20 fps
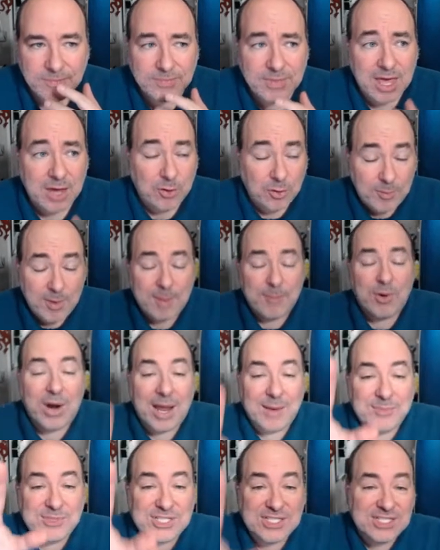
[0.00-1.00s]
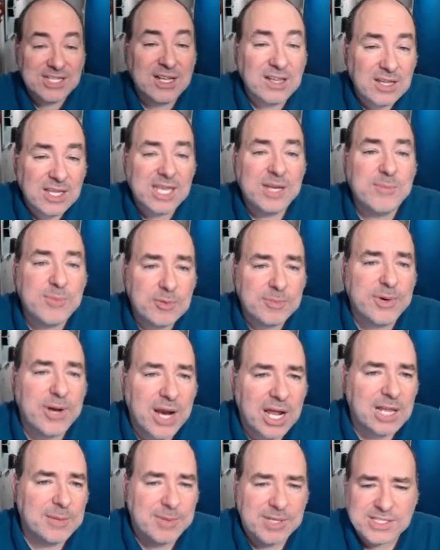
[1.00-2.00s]
And remember, I'm still in Premiere
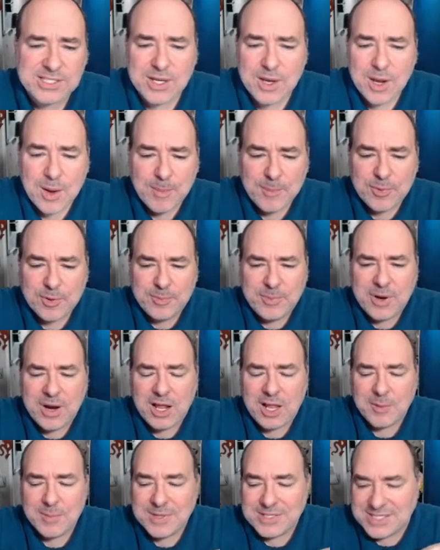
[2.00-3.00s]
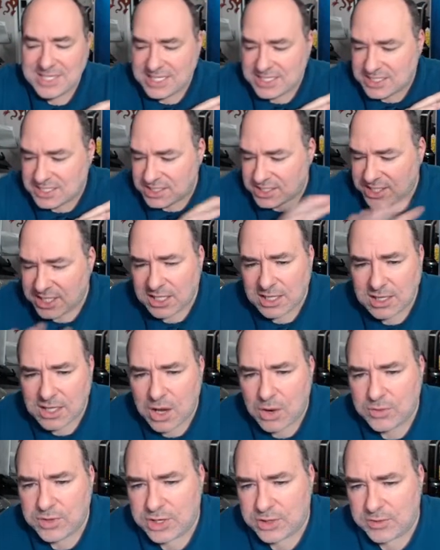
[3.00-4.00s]
Elements. Premiere Elements is still
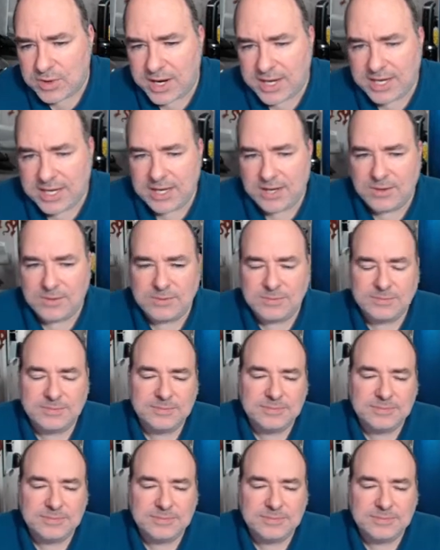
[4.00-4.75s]
loaded right now.